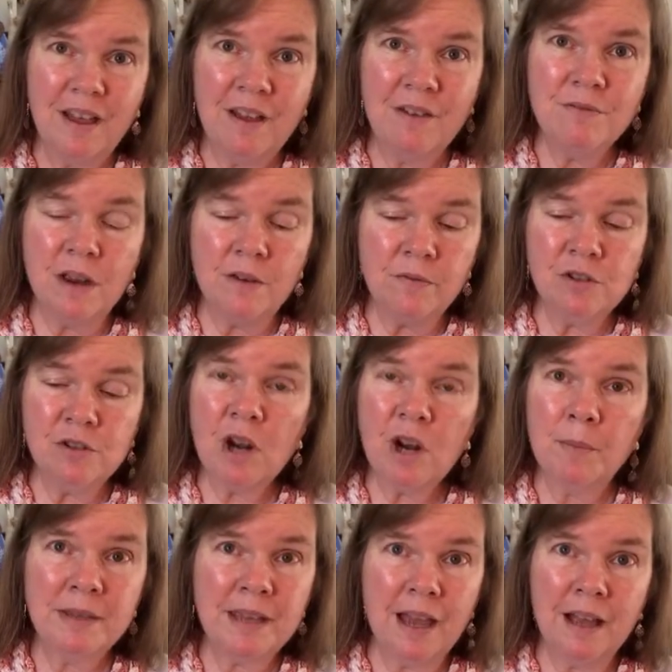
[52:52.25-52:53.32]
Every drop
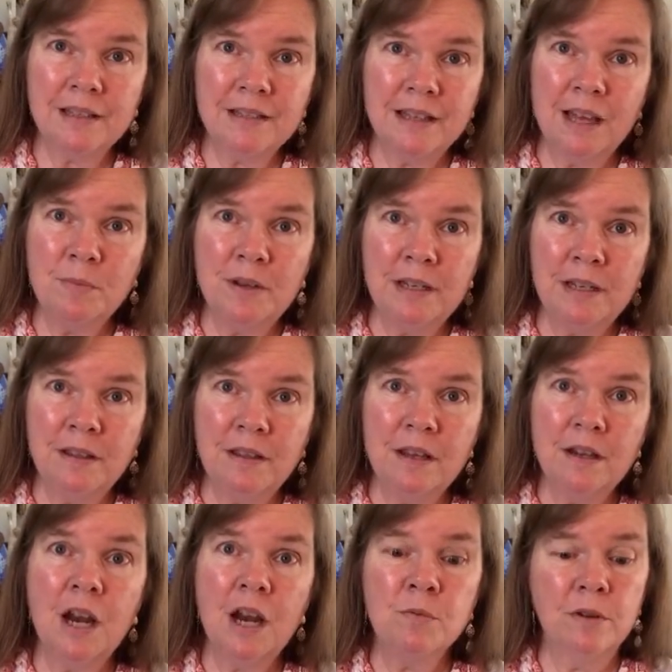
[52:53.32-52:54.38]
of gas that went in there,
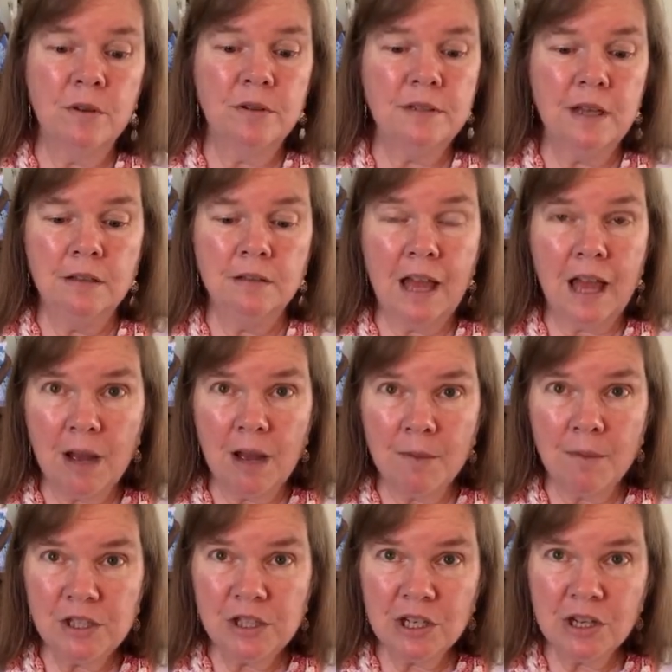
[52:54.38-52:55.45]
I wrote down how
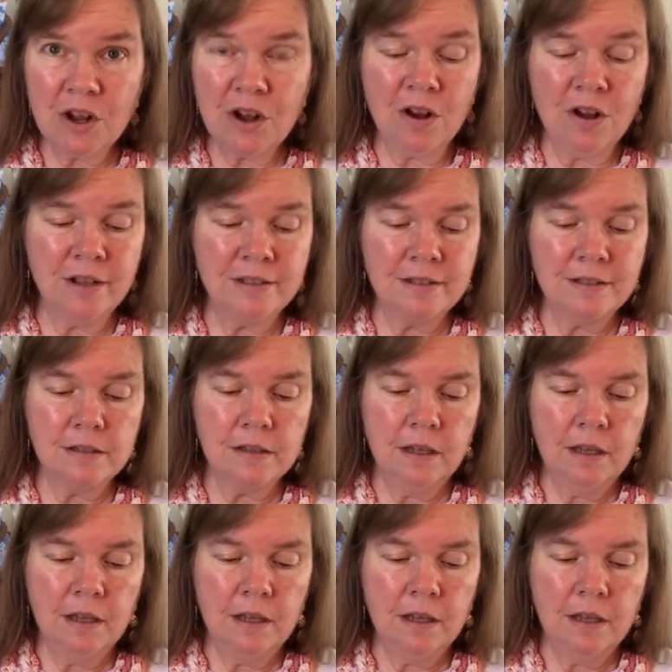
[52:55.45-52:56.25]
much it cost.